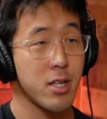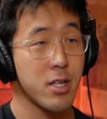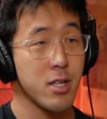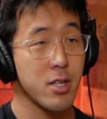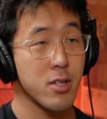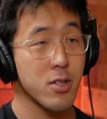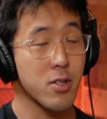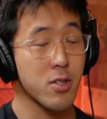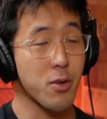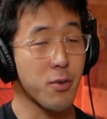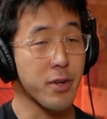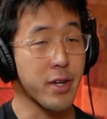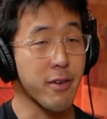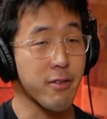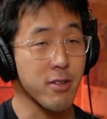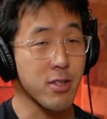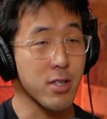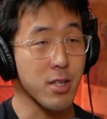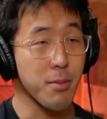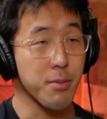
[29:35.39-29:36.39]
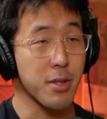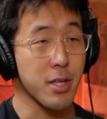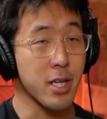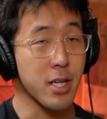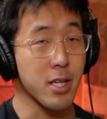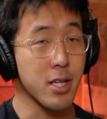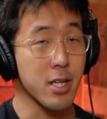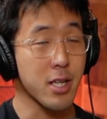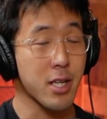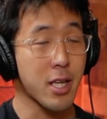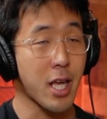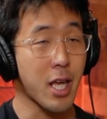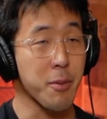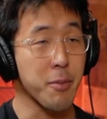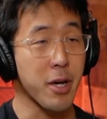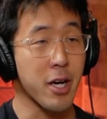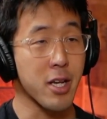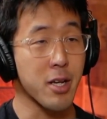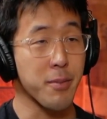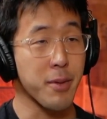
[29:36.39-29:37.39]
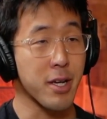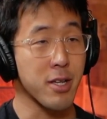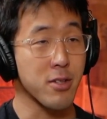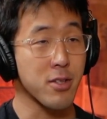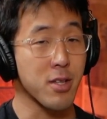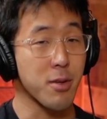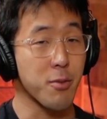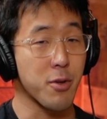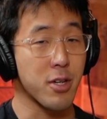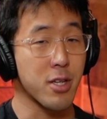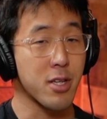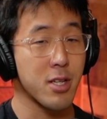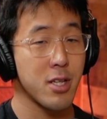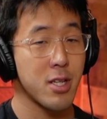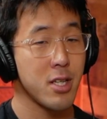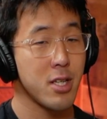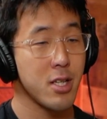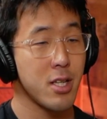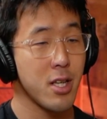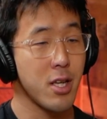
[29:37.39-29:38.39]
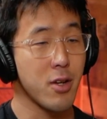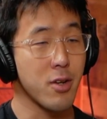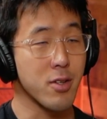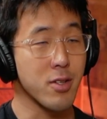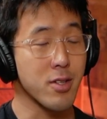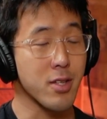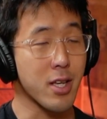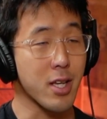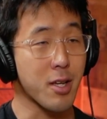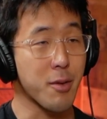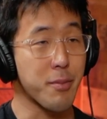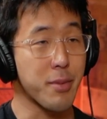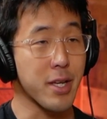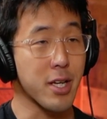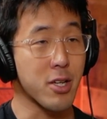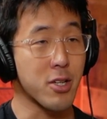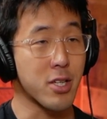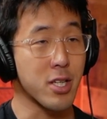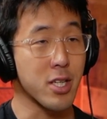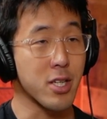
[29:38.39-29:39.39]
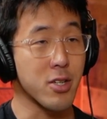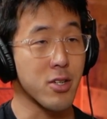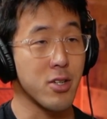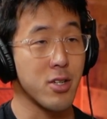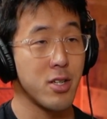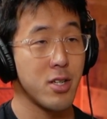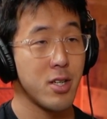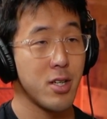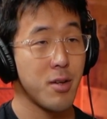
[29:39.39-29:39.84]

Mm -hmm. So whenever something came out about someone, it was like a bigger deal.